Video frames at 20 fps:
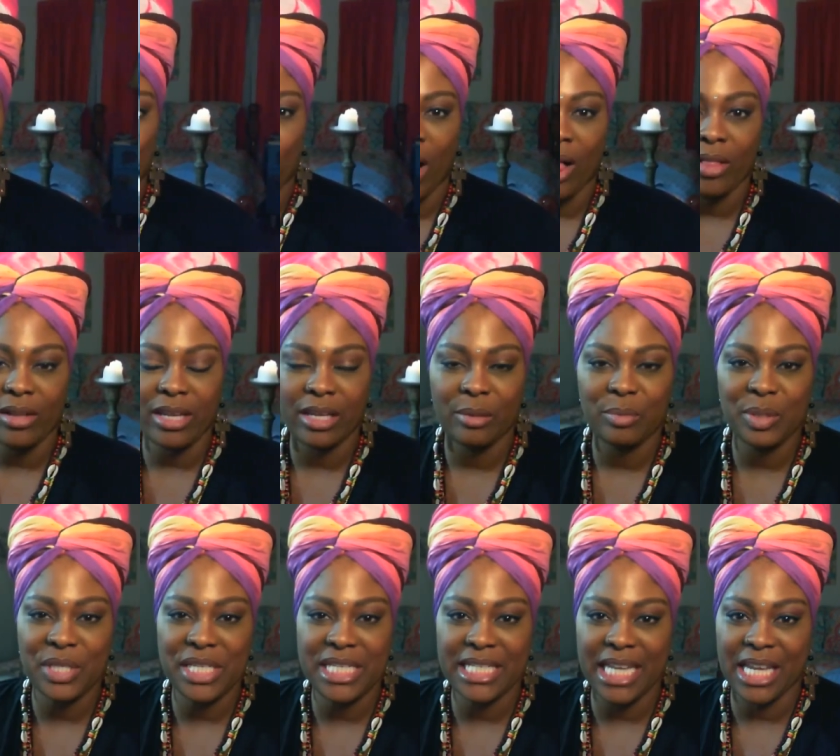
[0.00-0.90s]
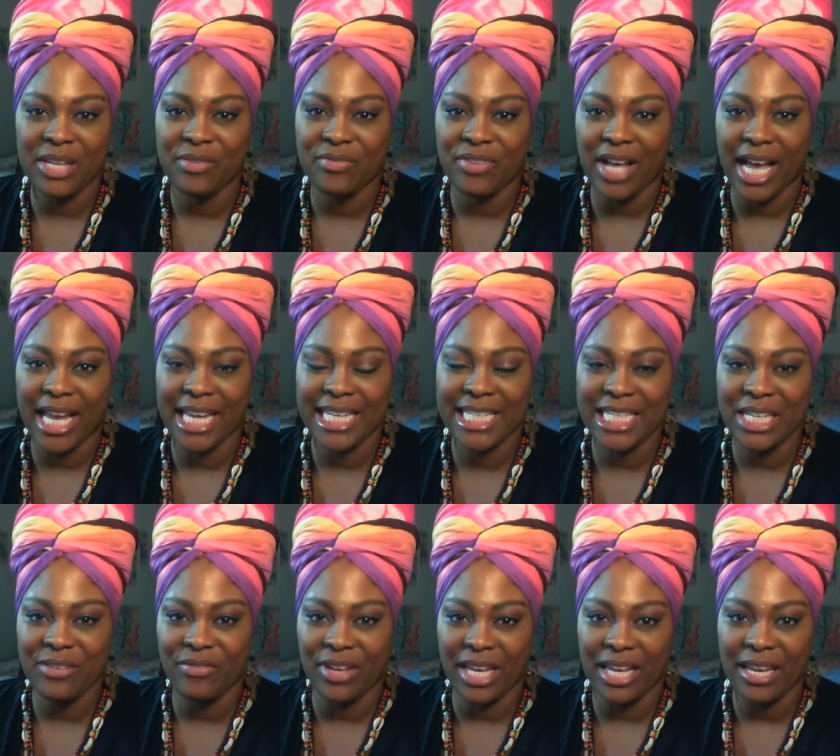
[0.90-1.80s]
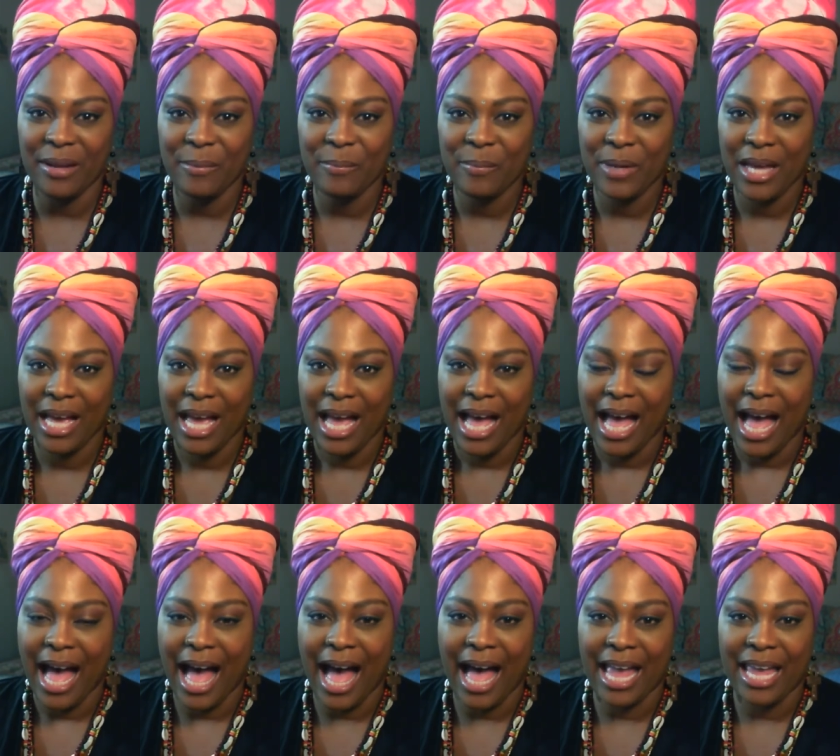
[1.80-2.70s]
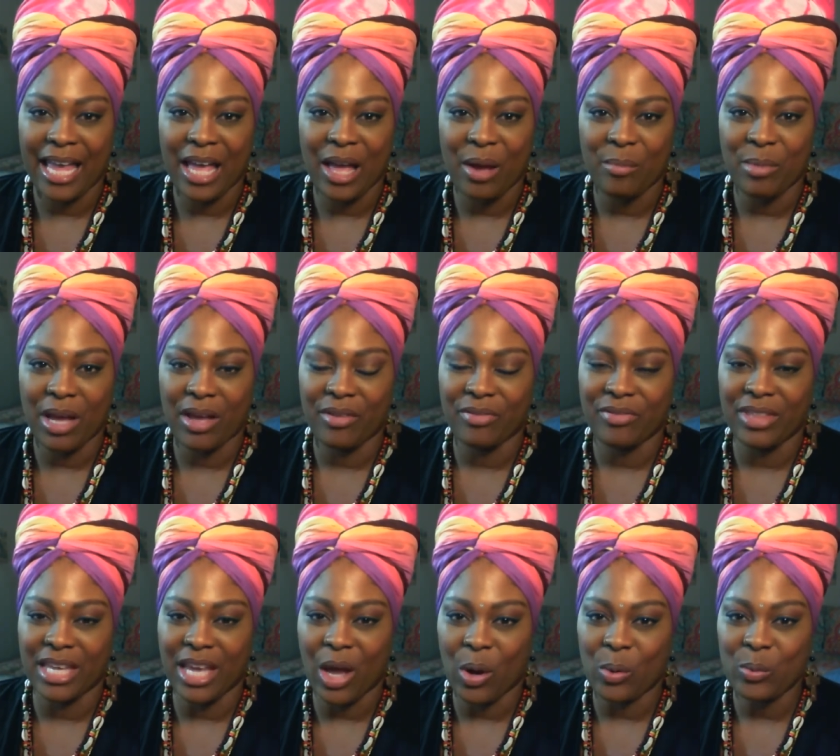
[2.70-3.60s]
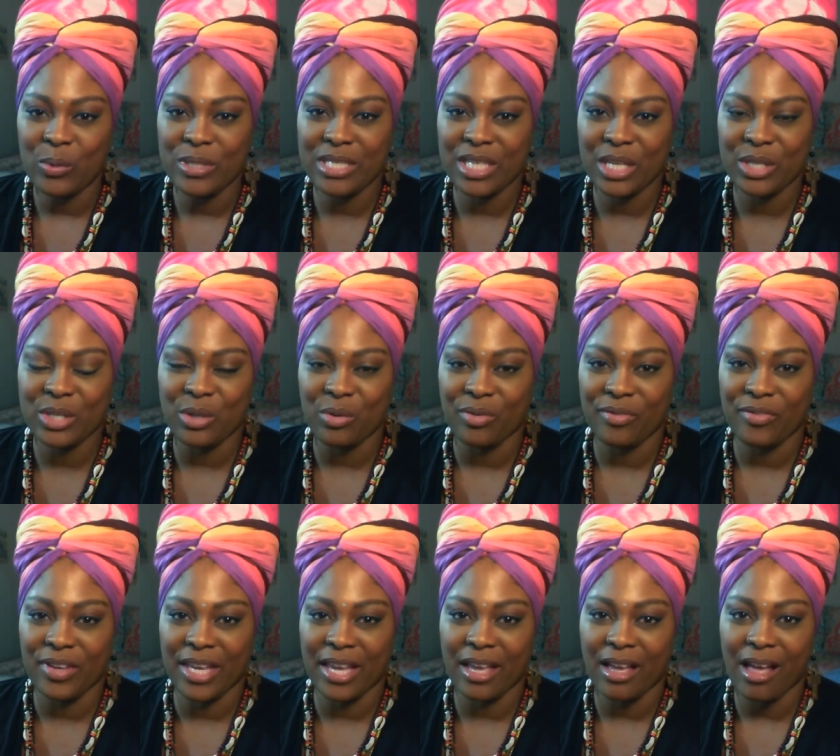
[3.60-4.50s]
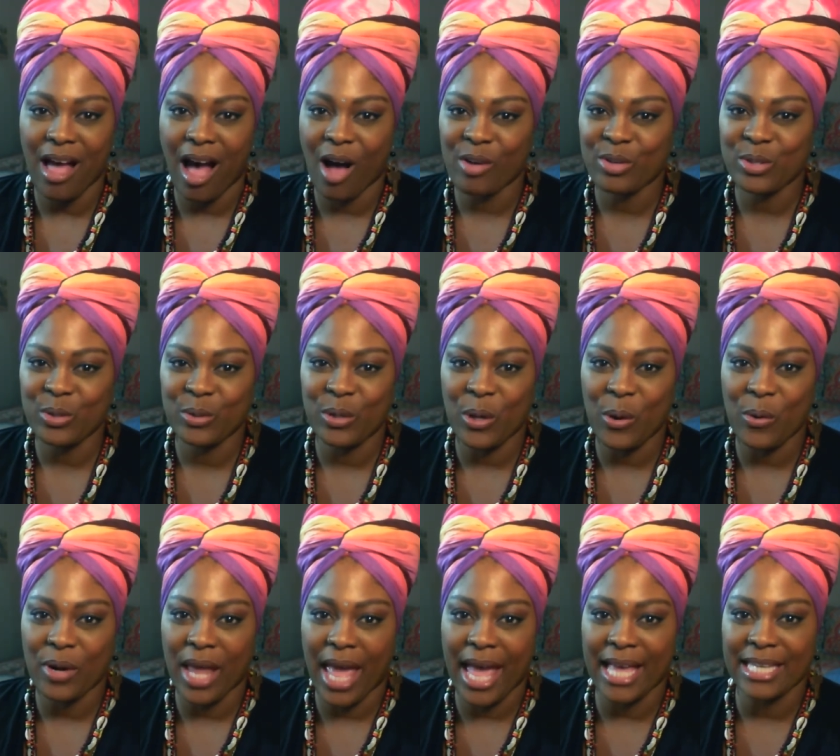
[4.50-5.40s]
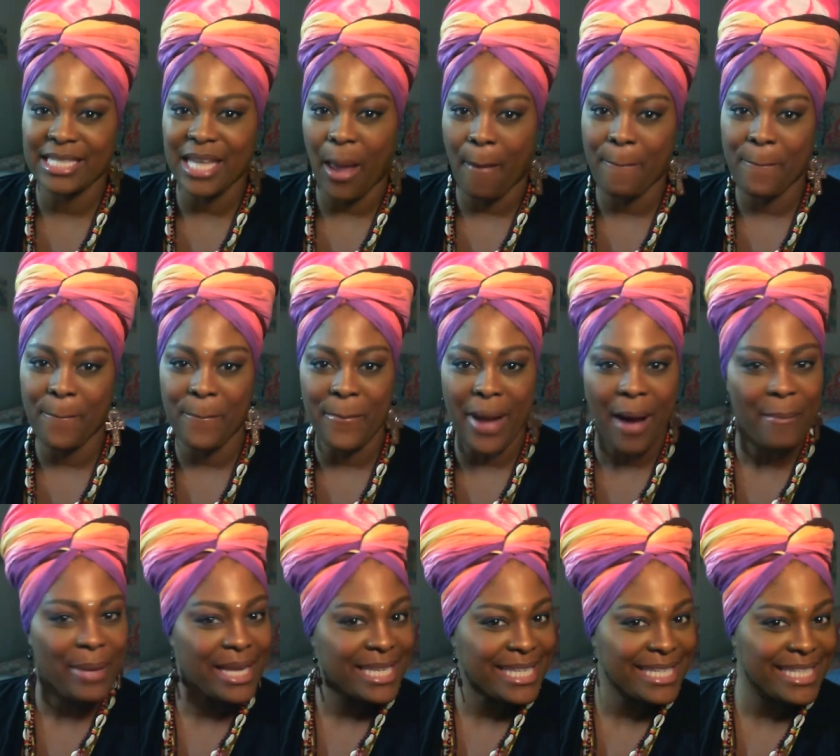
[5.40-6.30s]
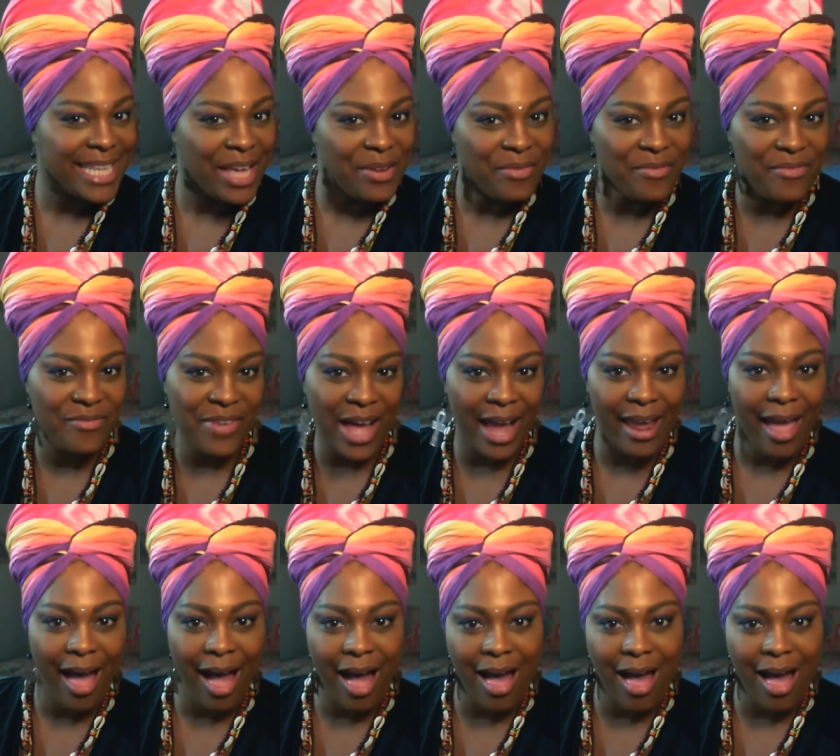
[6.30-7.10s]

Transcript: Welcome to SunFiyahh TV. I am the host, Sophia, also known as Mama SunFiyahh.